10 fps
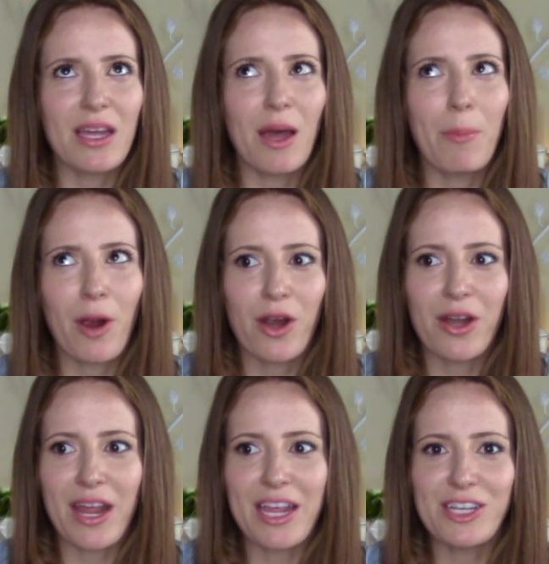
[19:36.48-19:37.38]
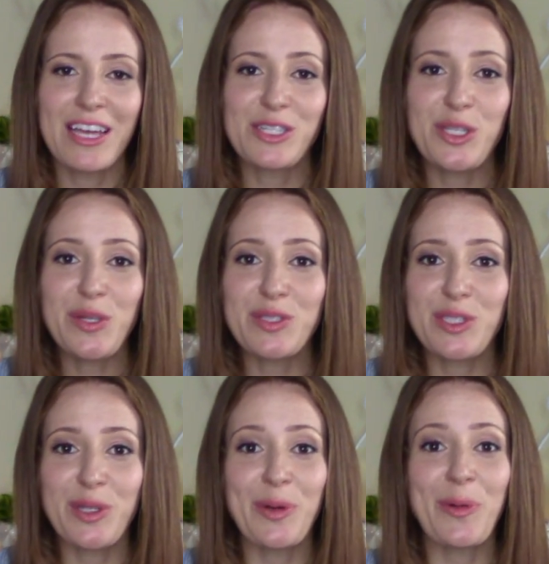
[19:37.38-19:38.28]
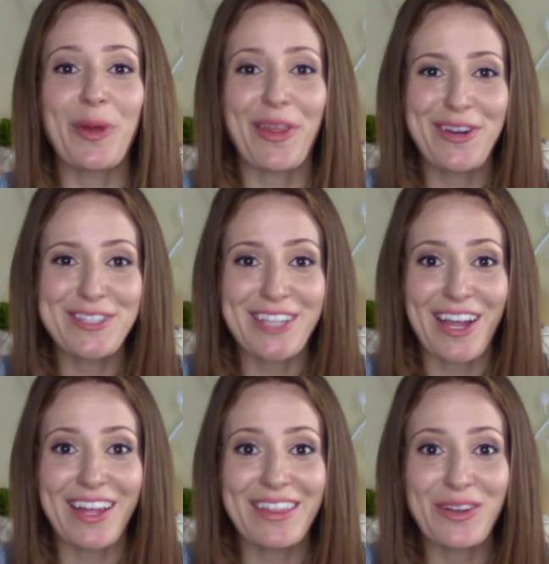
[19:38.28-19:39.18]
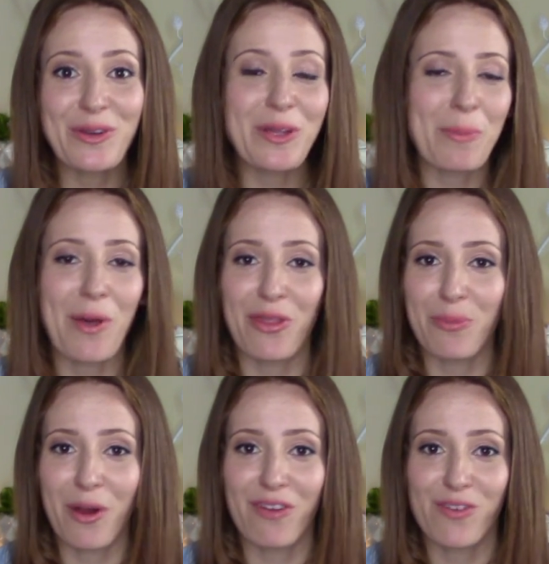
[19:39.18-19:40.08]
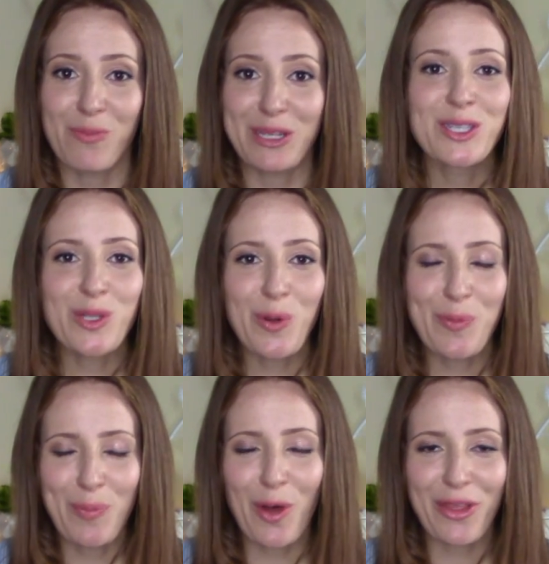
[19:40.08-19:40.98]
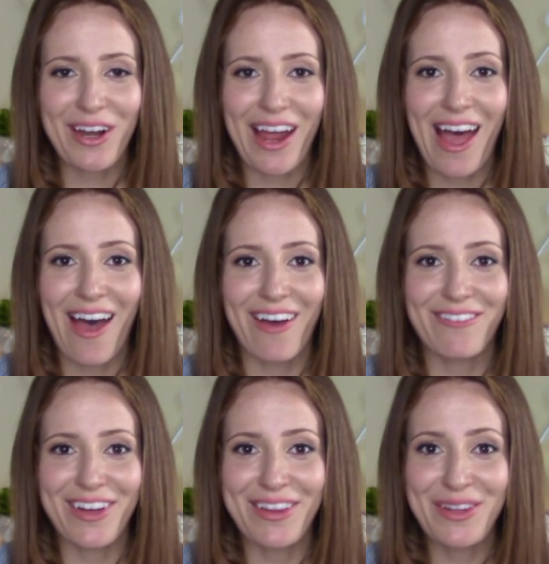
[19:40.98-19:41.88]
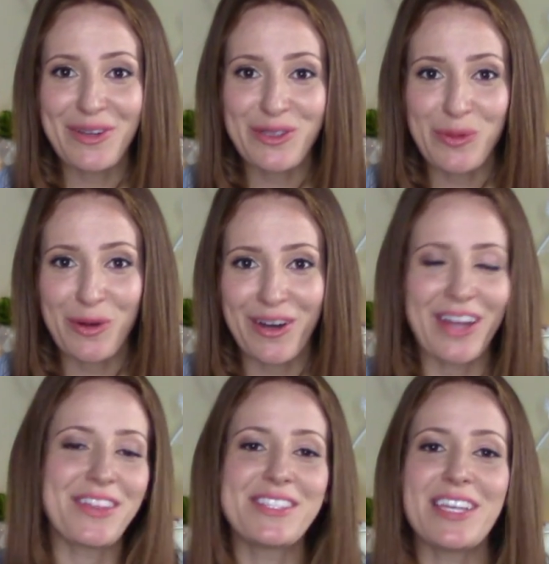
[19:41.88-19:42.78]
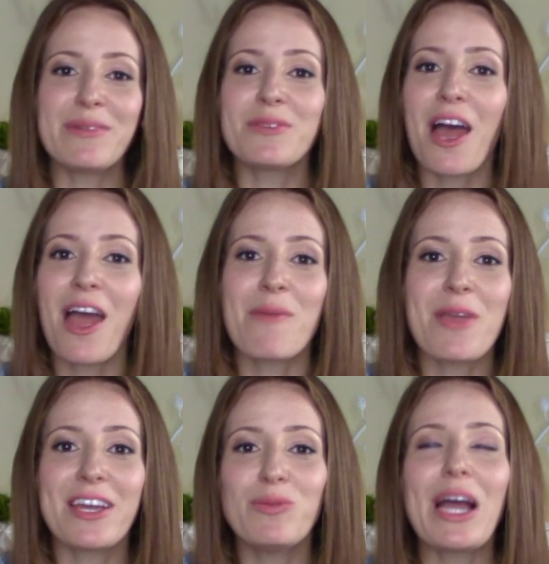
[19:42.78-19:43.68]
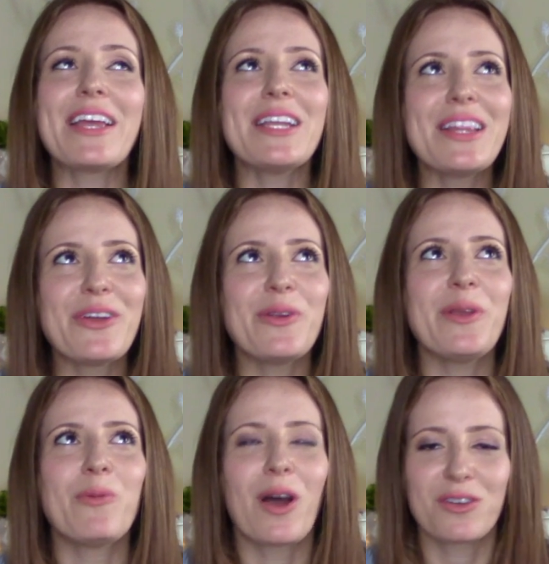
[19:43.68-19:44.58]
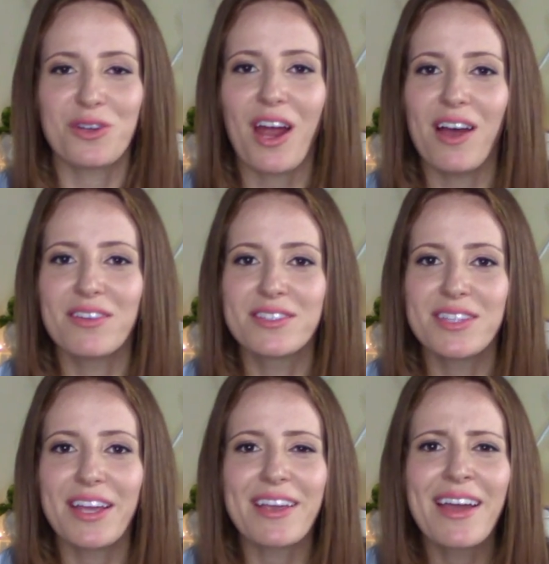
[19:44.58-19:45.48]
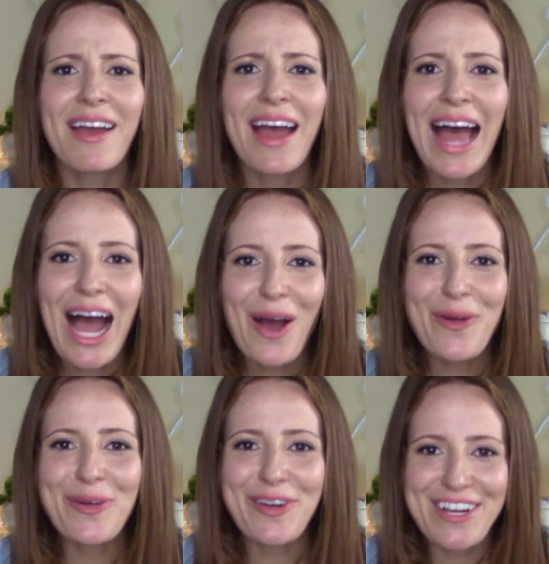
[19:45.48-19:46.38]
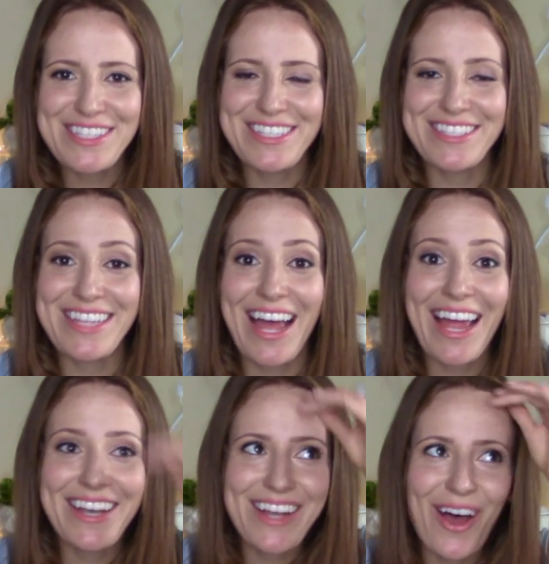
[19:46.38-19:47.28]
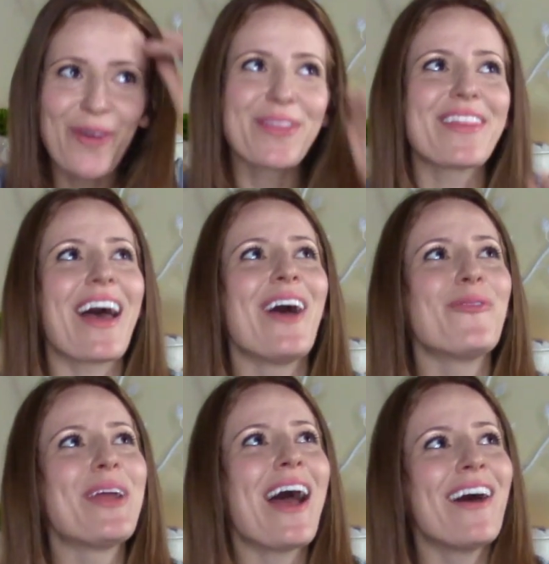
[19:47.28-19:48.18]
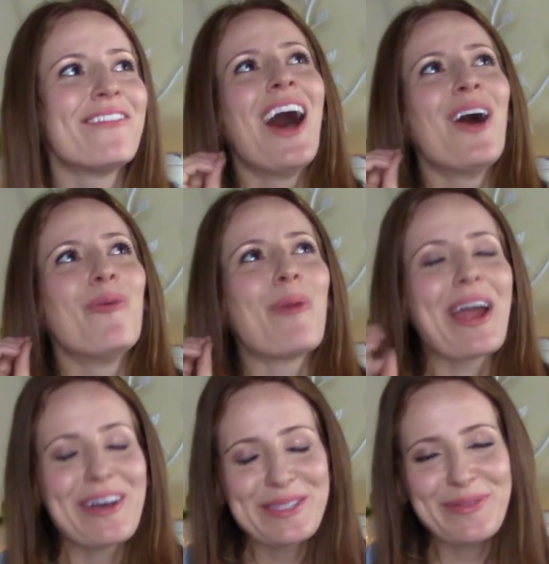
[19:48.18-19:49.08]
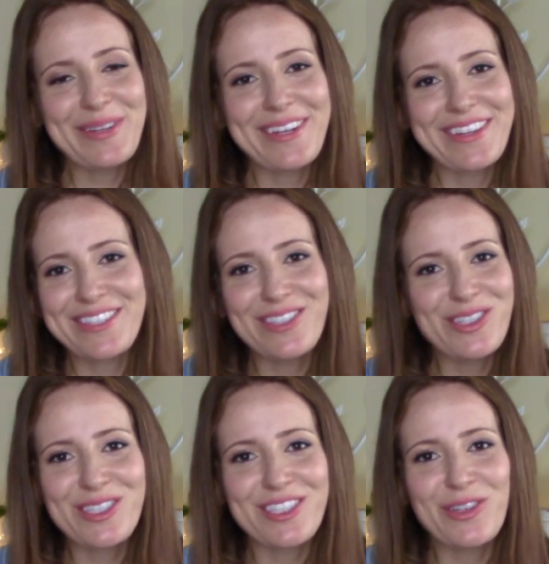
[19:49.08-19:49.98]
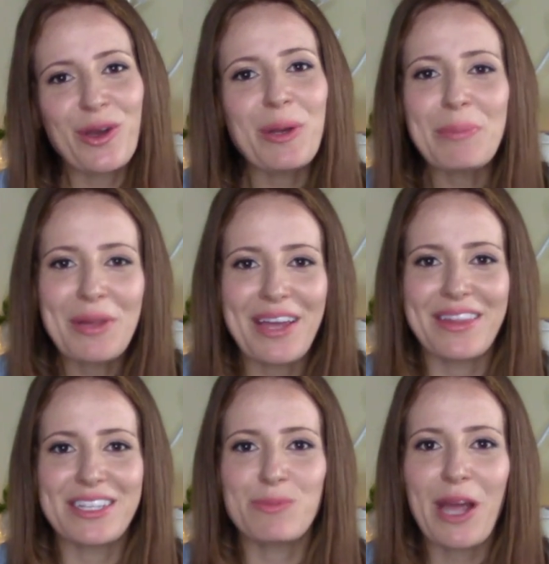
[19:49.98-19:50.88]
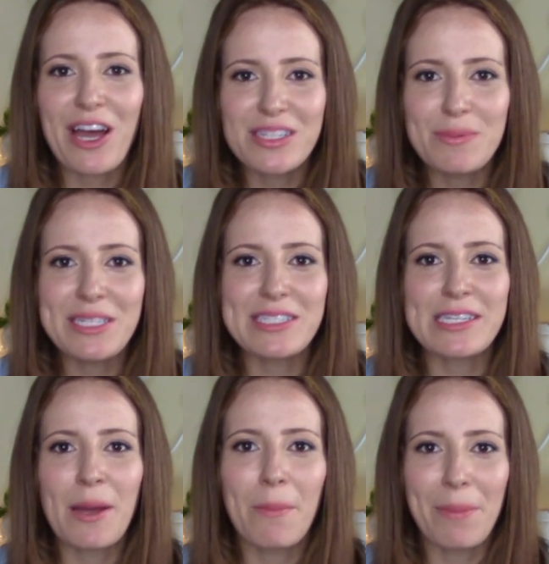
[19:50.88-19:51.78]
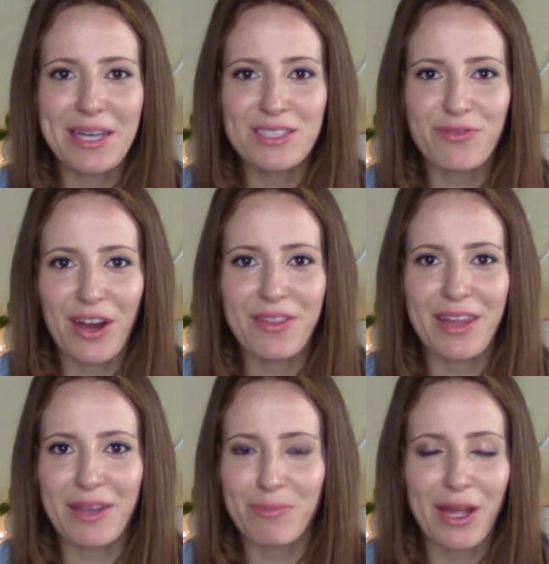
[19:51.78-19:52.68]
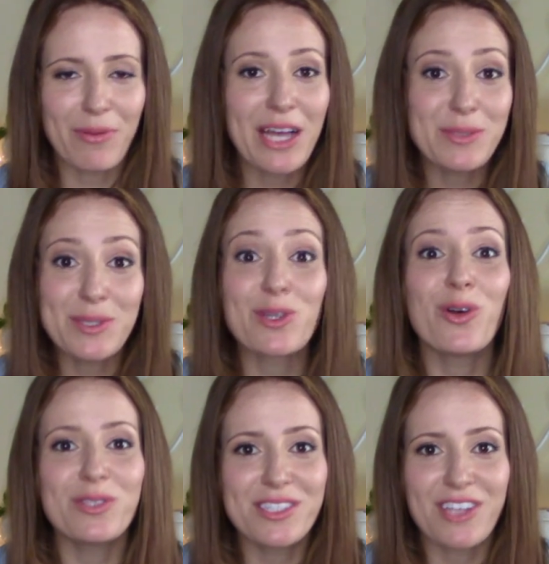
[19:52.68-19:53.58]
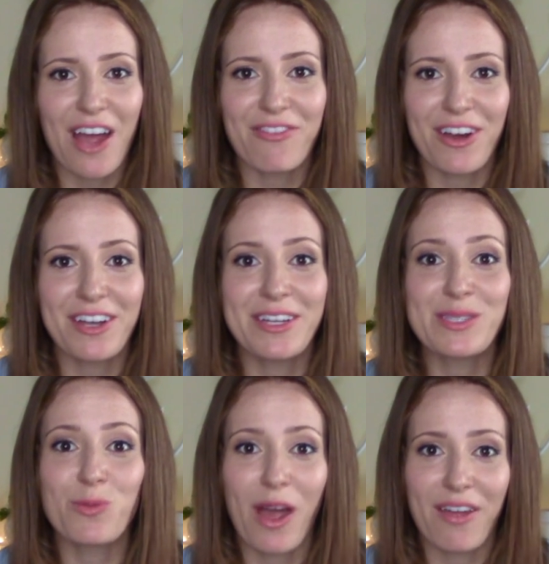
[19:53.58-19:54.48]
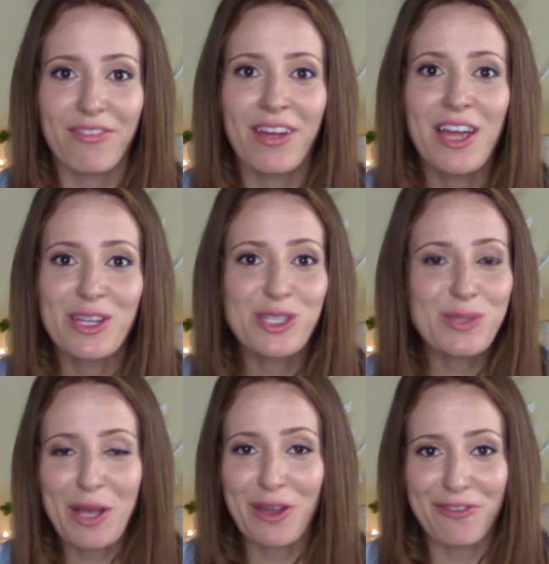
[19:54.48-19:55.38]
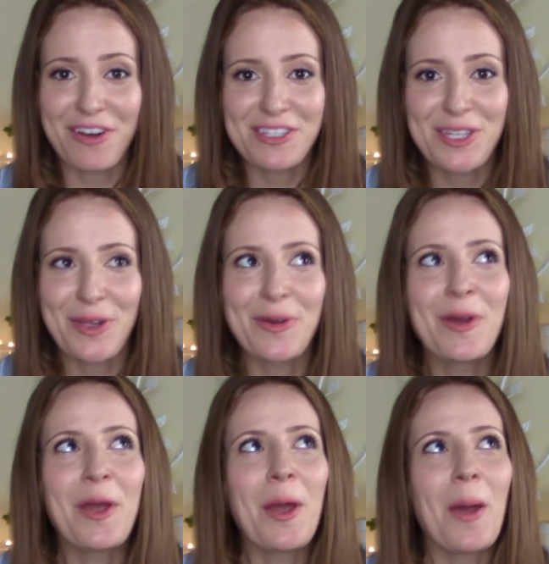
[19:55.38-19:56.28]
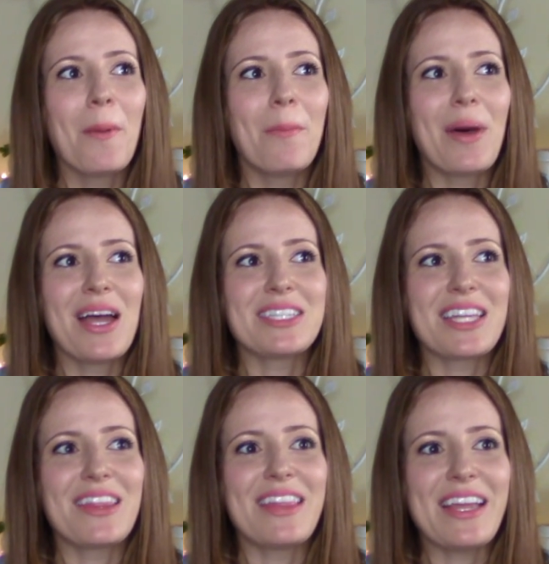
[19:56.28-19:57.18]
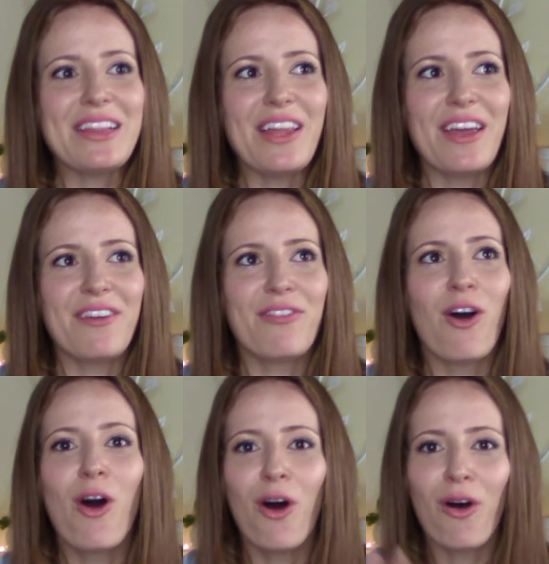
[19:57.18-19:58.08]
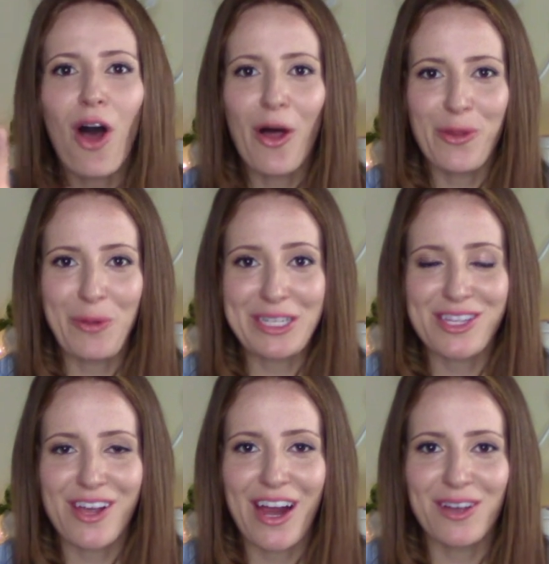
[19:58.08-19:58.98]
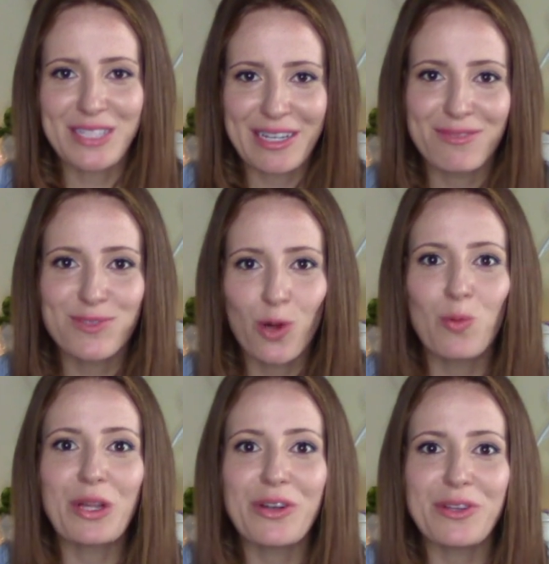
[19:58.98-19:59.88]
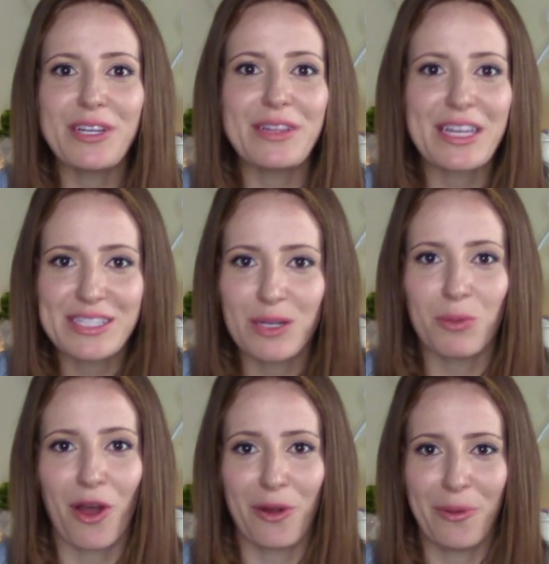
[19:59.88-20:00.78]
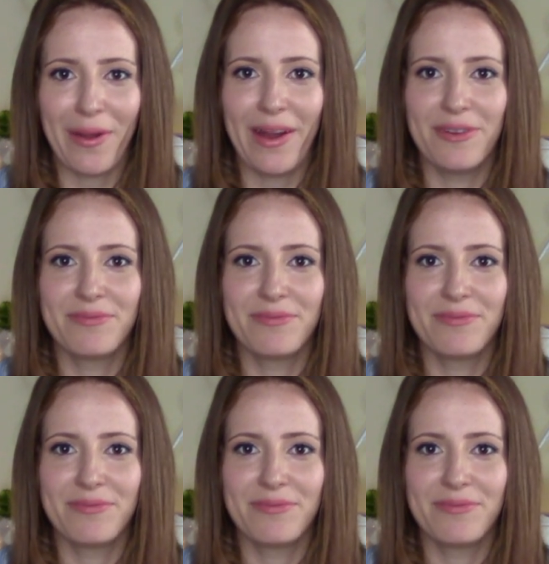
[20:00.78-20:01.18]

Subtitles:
apart in age, and she is due with her second literally a month apart from me. So we're both gonna have a little newborn at the same time, and I can literally walk to her house. Like, How crazy is that? And not only that, we have my husband, this is just, you couldn't plan this. My husband's best friend, like my husband's closest guy friend and his wife, she's my good friend too, but they live on the way to their house, like, so literally less than a block away.